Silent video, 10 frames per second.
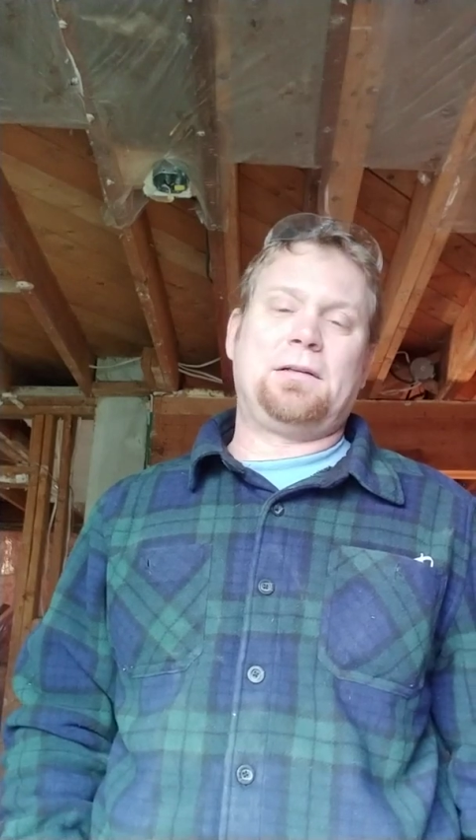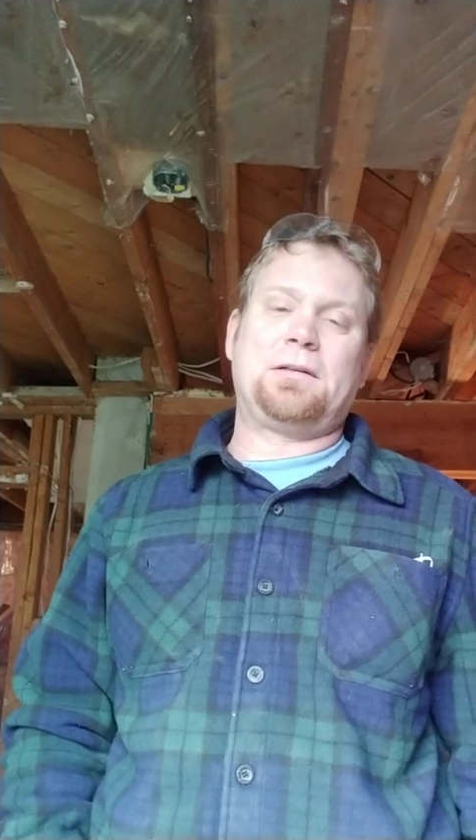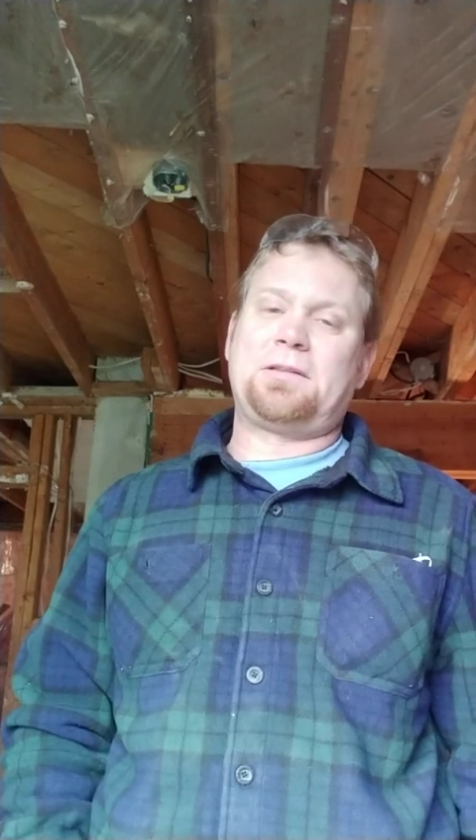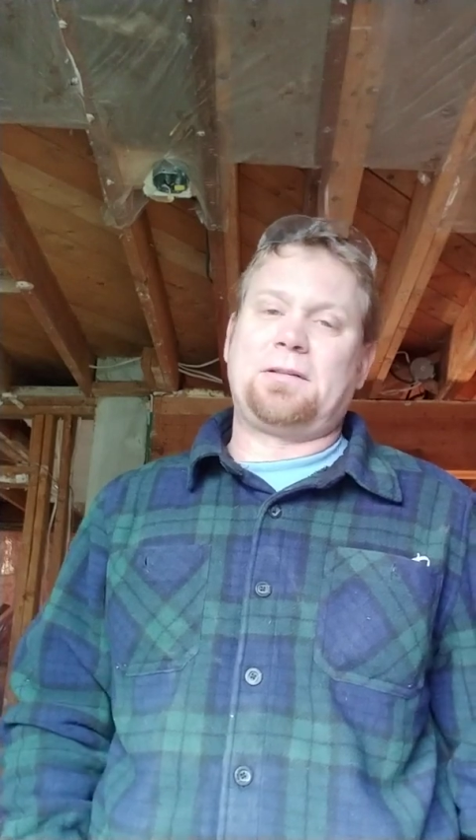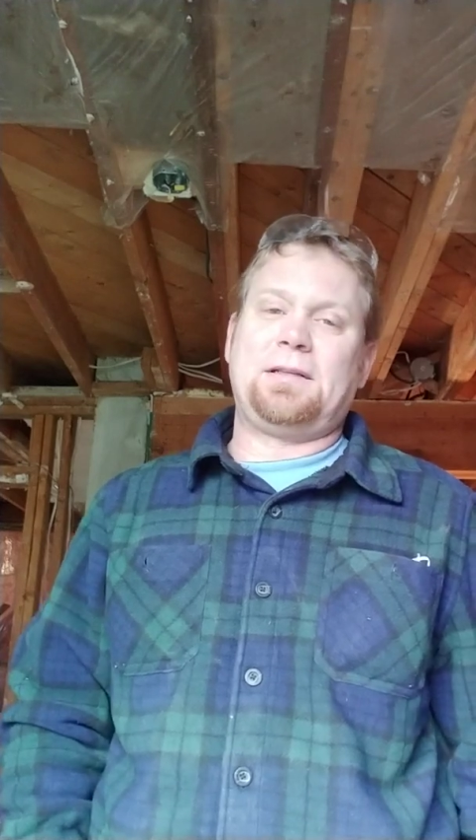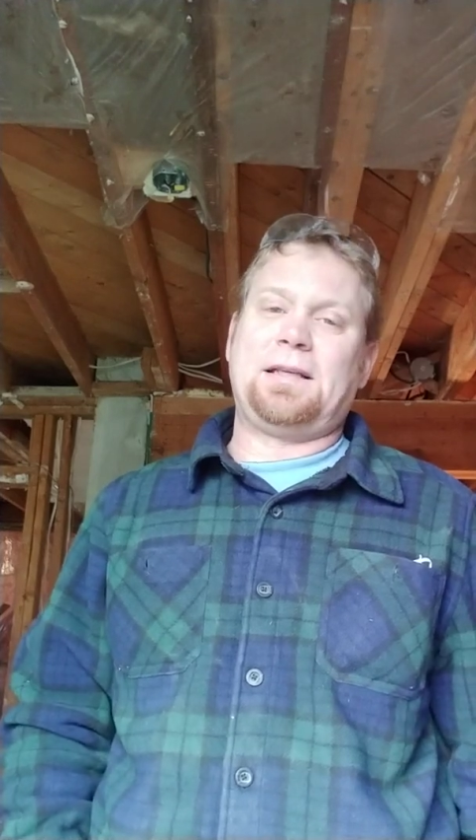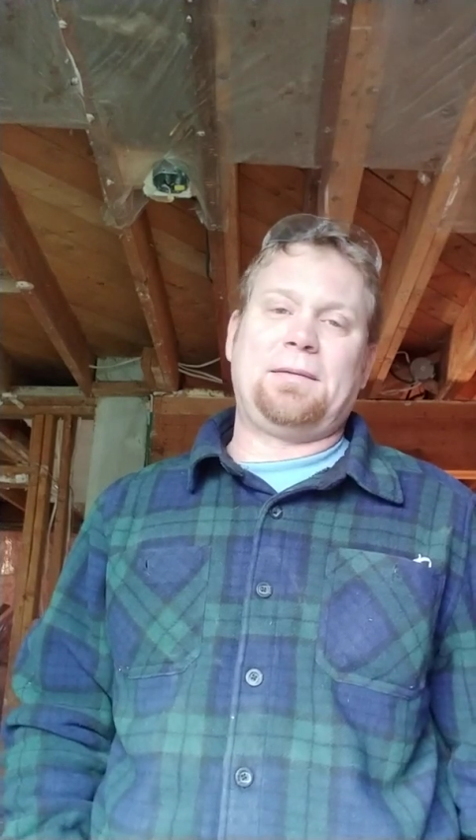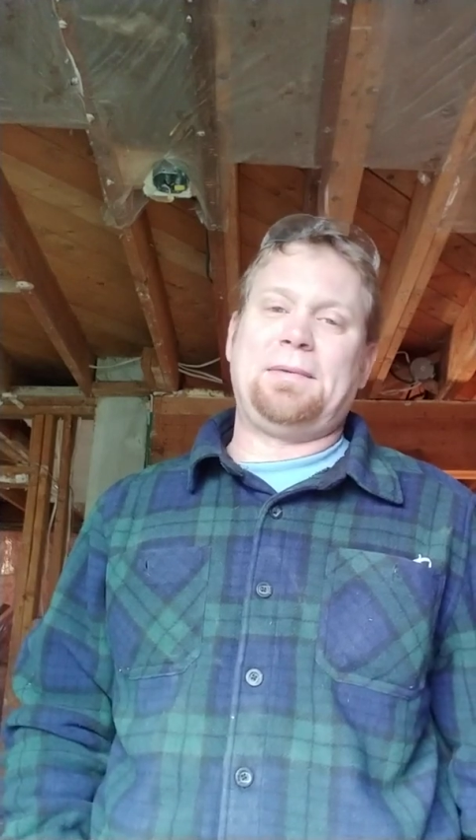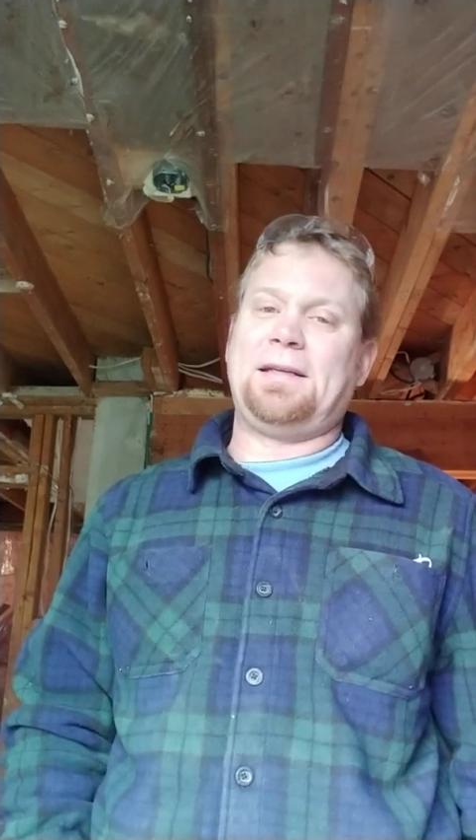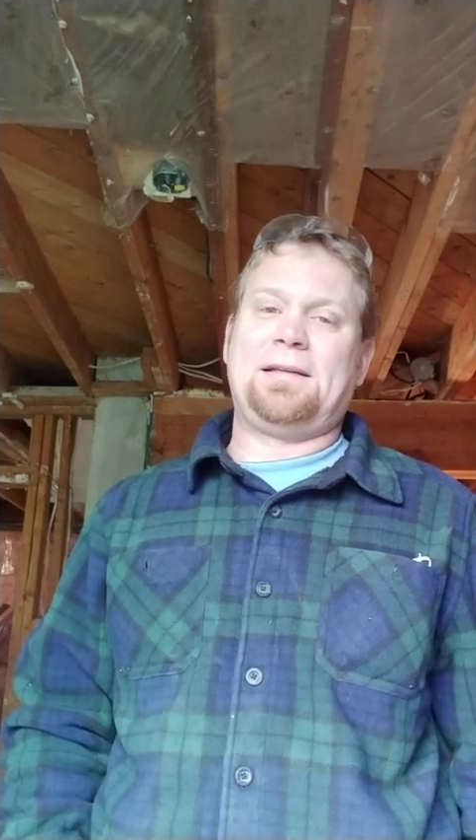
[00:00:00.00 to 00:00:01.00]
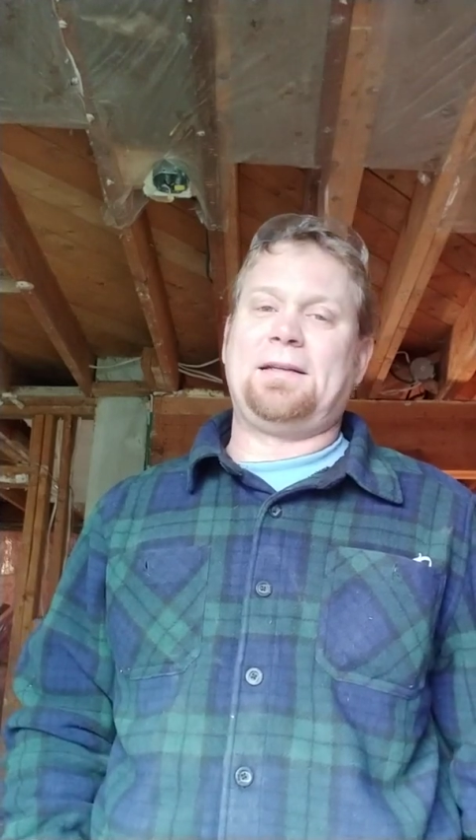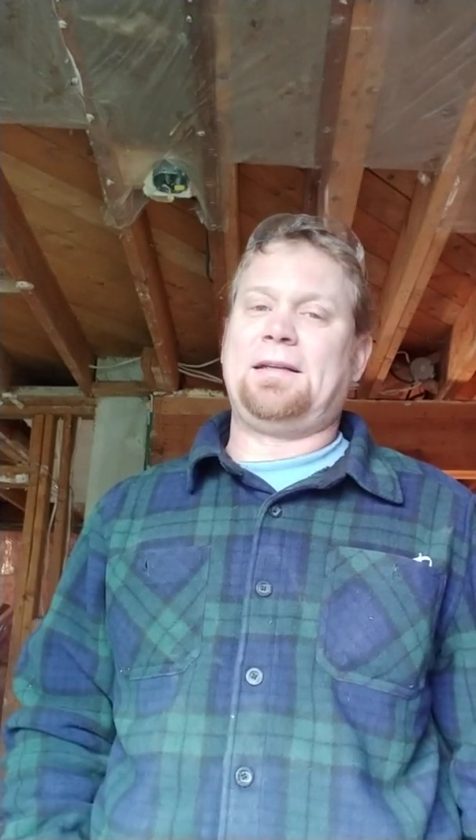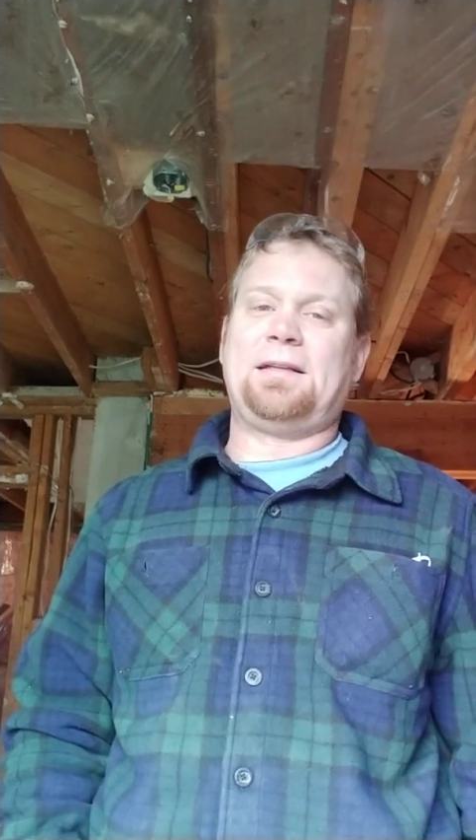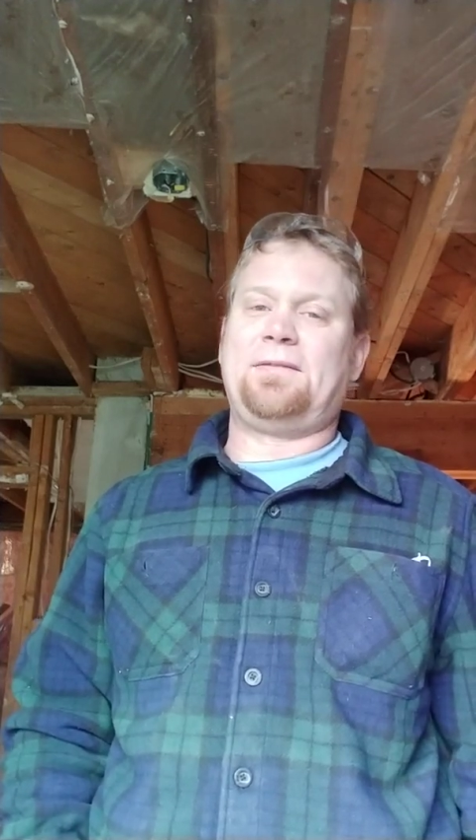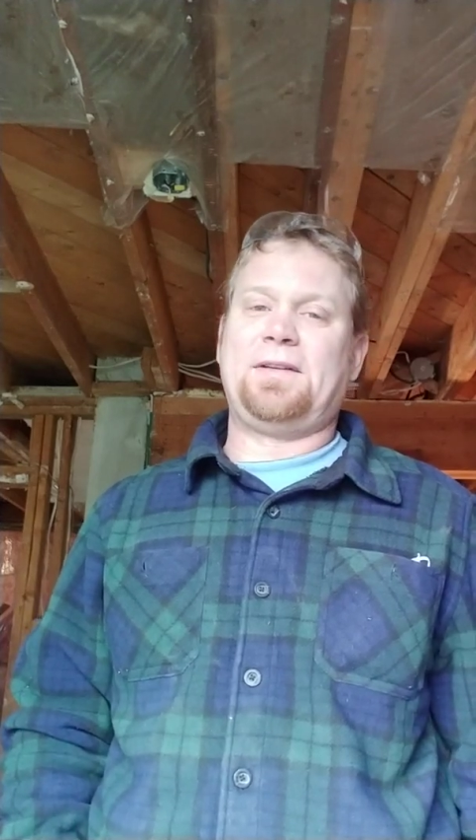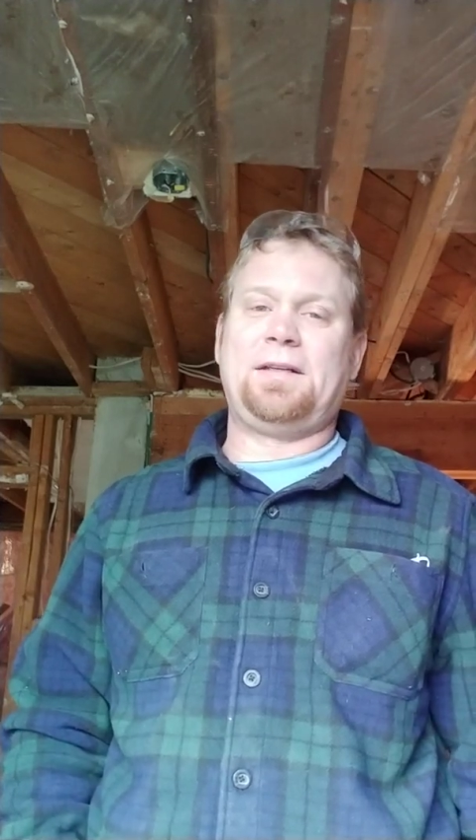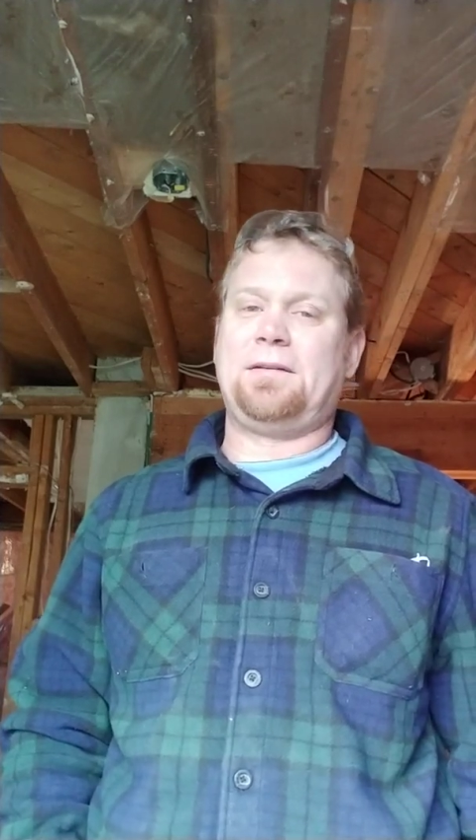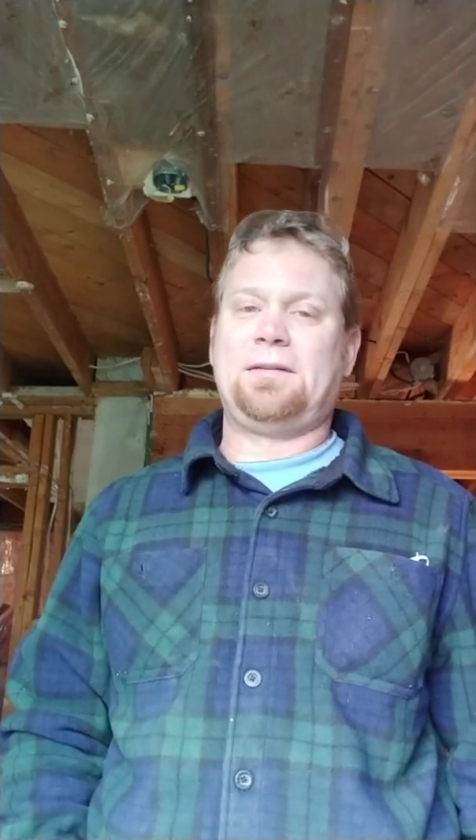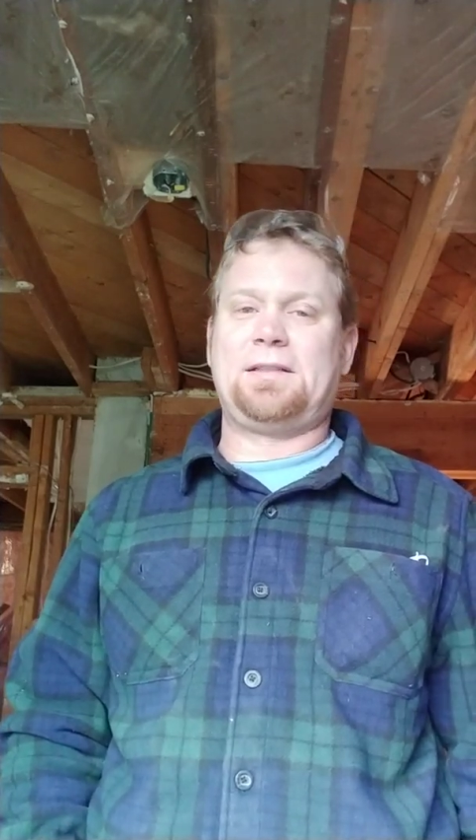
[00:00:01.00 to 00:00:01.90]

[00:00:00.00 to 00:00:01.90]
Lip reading: Long story. That'll be on another video